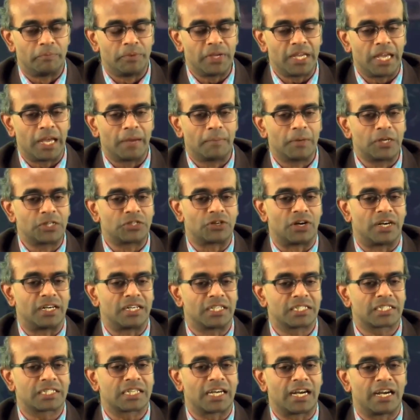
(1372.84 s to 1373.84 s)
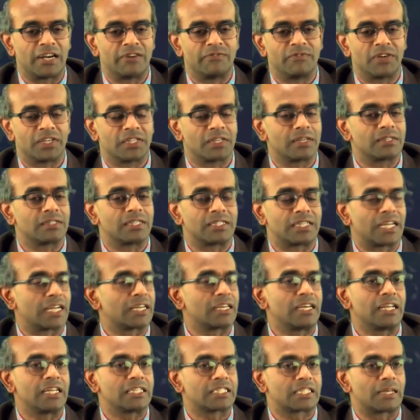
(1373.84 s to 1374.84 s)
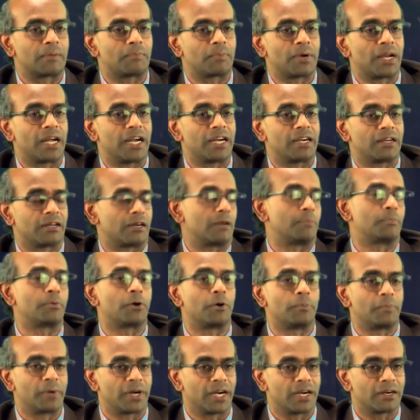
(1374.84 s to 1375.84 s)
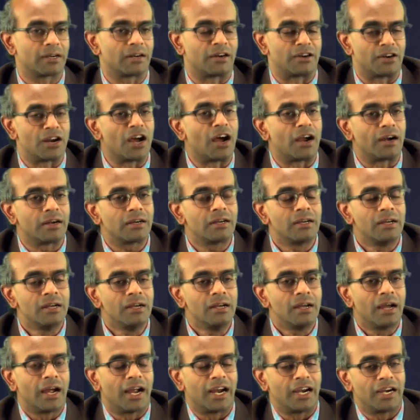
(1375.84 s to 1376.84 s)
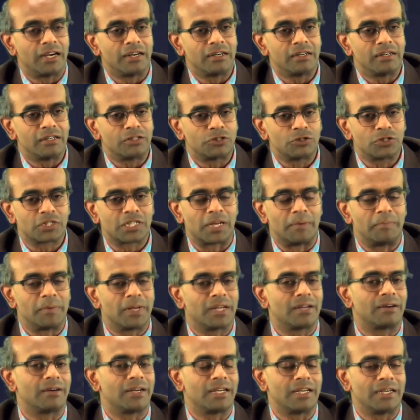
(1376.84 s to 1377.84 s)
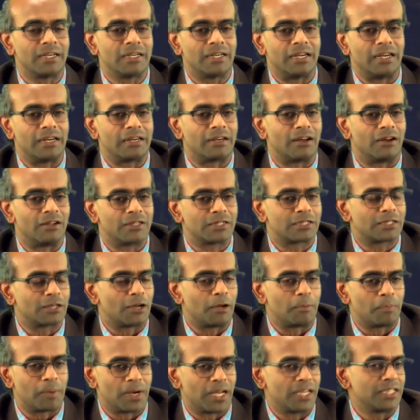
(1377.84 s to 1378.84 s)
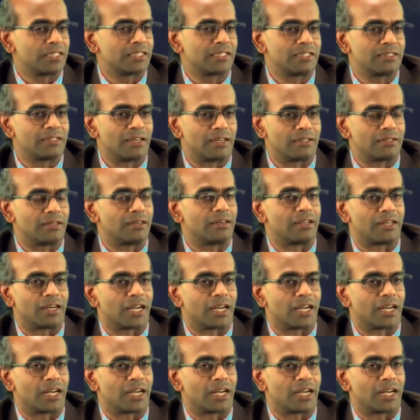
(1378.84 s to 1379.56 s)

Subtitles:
be able to understand whether the techniques applied are appropriate or not. And to some degree, it also applies in the other